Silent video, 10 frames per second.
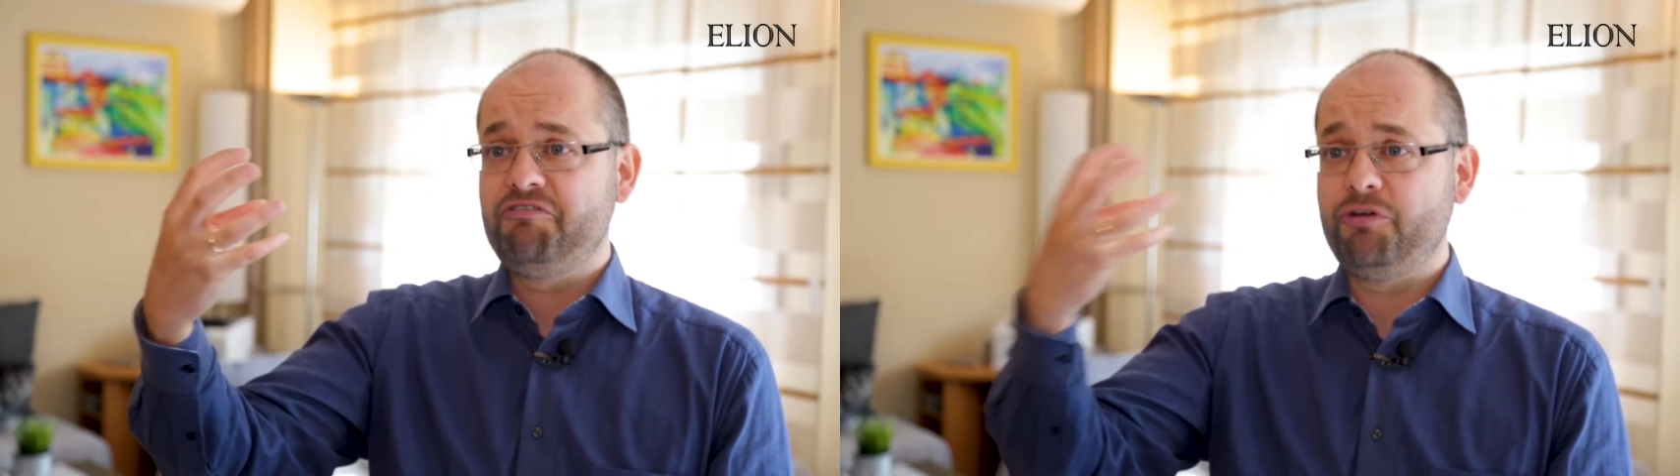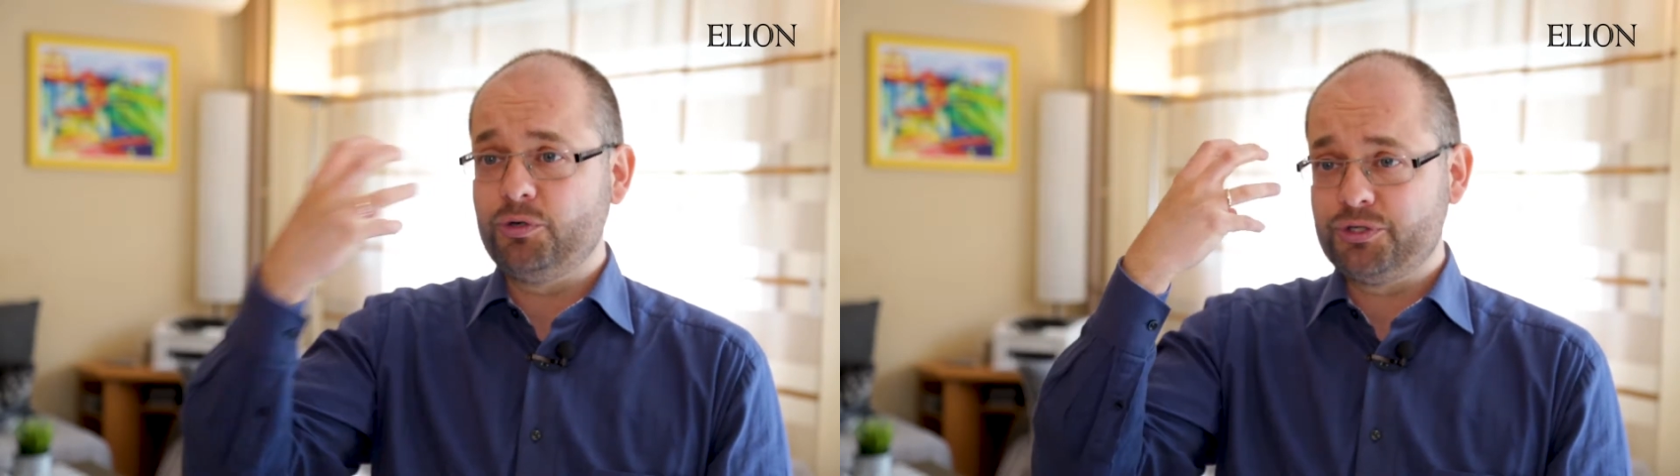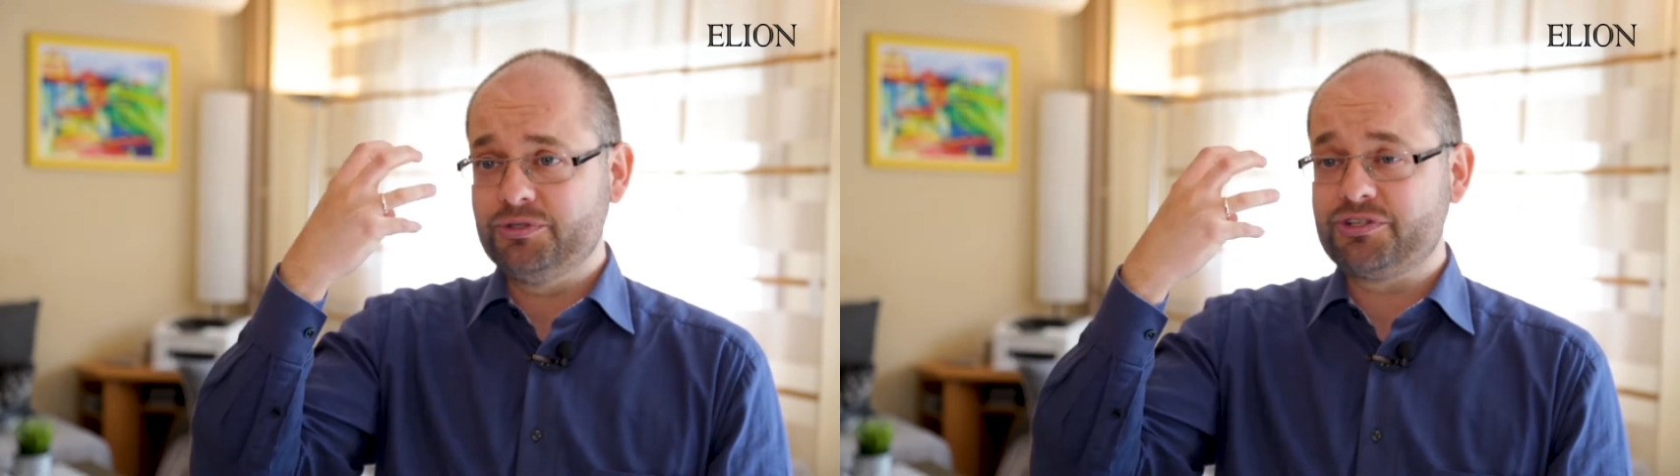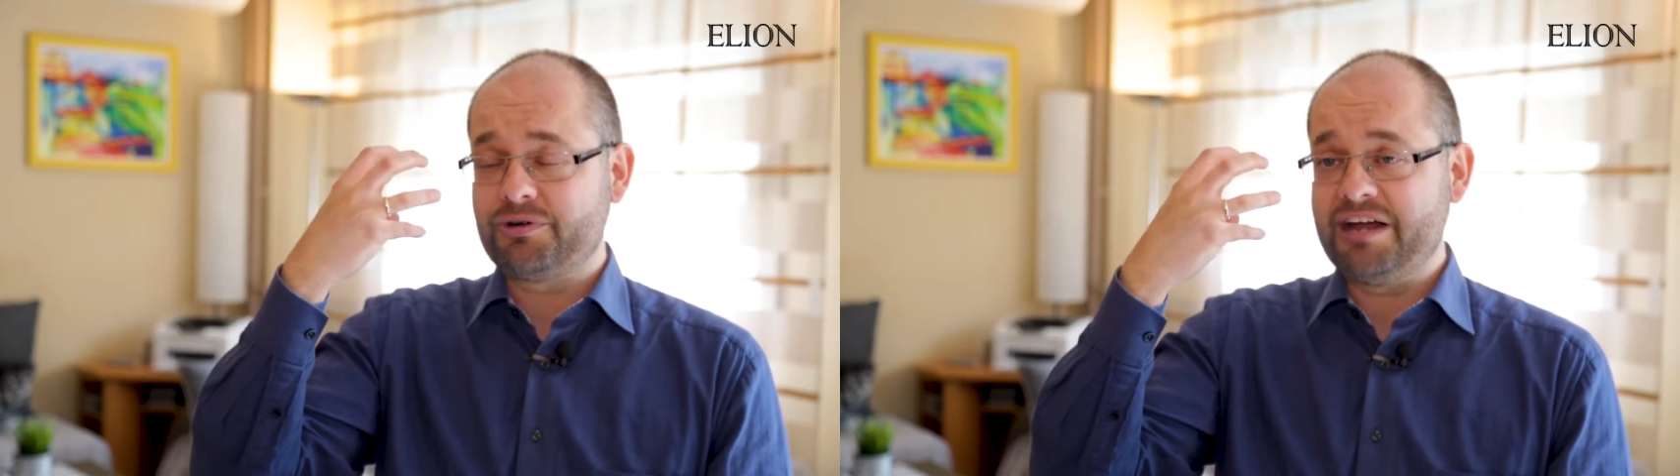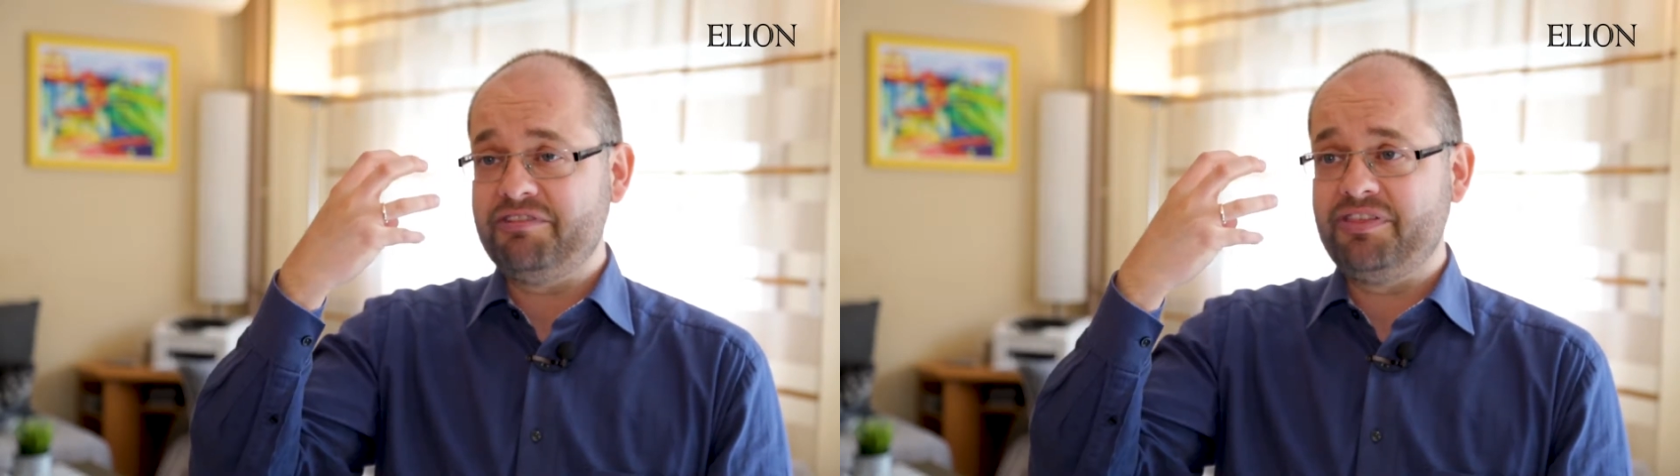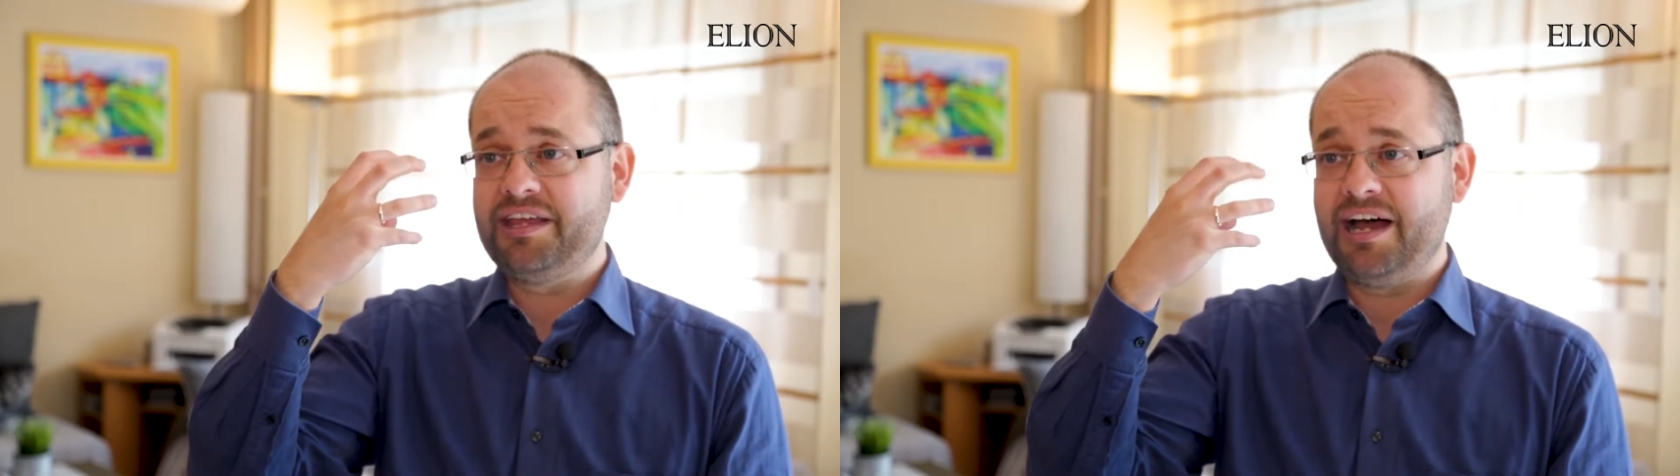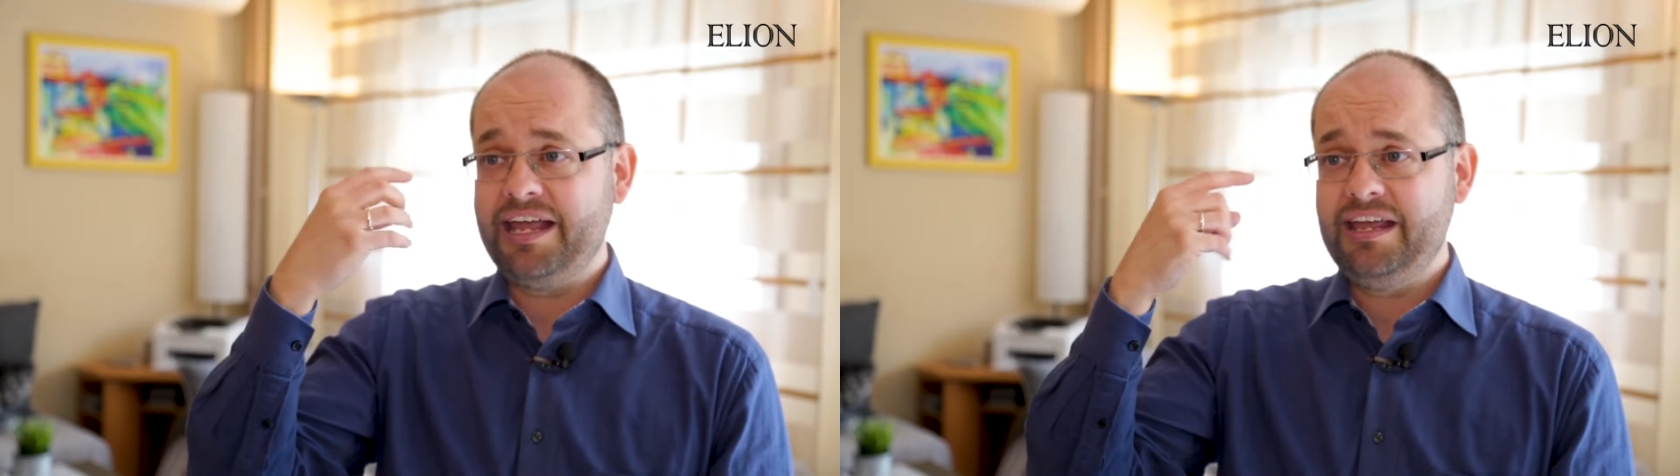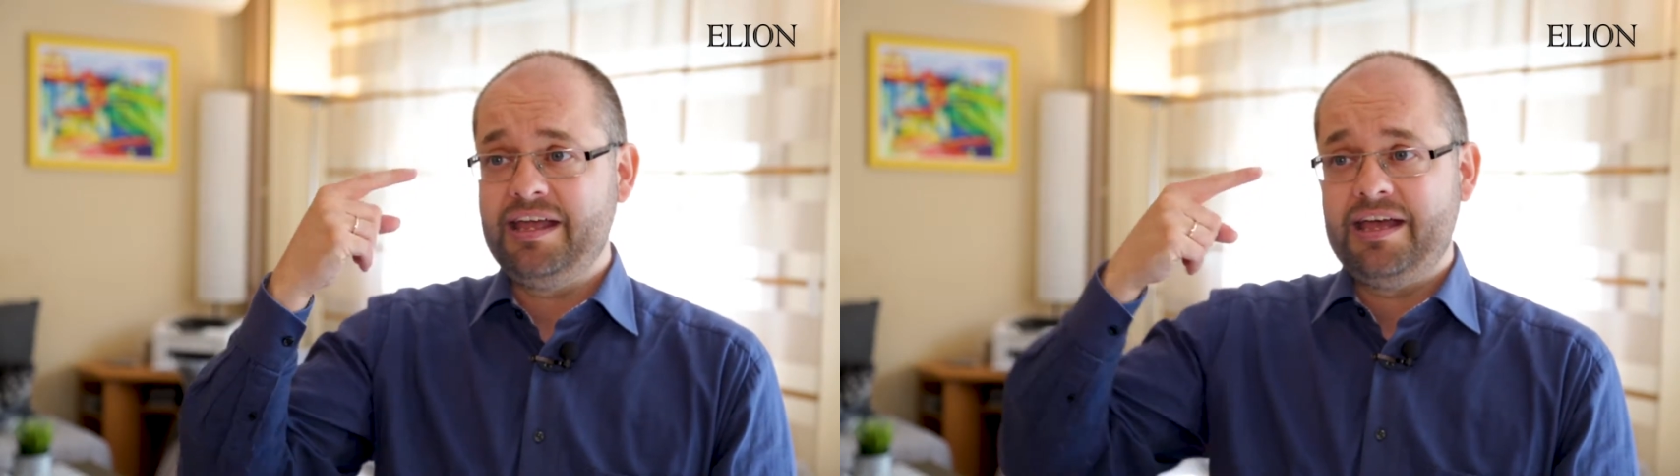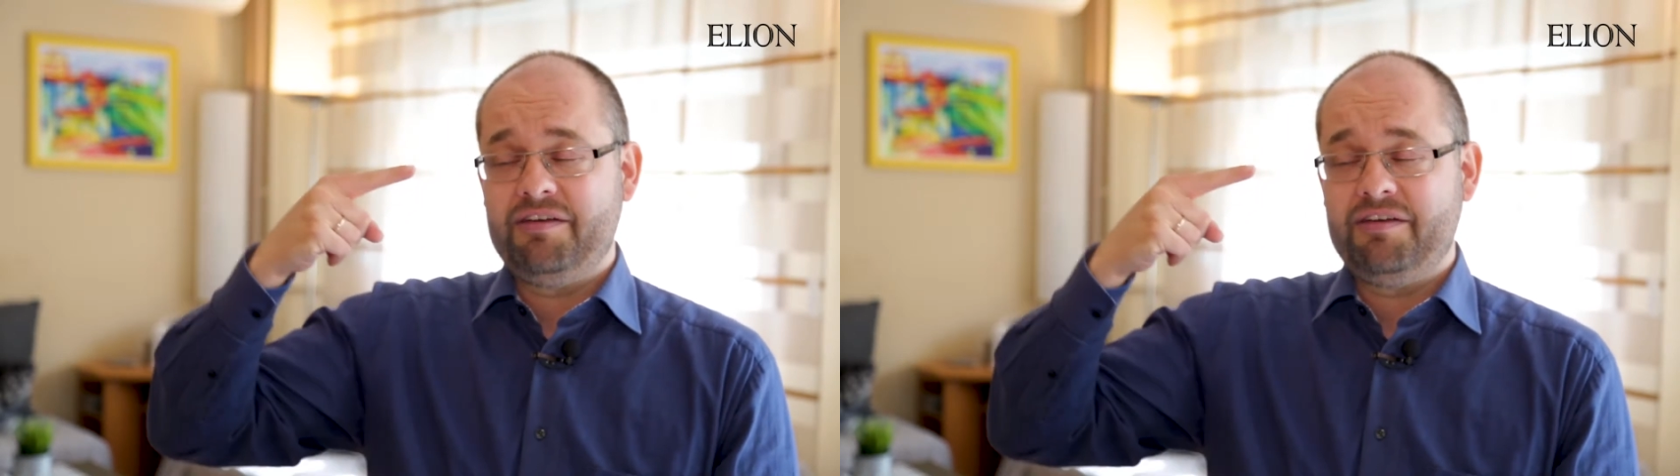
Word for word: photons arrive at the eye